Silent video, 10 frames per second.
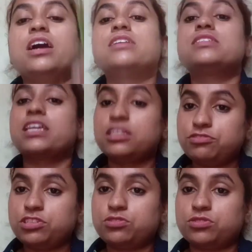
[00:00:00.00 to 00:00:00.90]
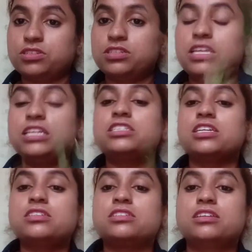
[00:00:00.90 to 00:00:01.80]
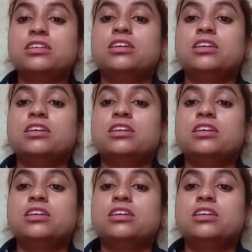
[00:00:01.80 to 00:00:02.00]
a secondary root. They just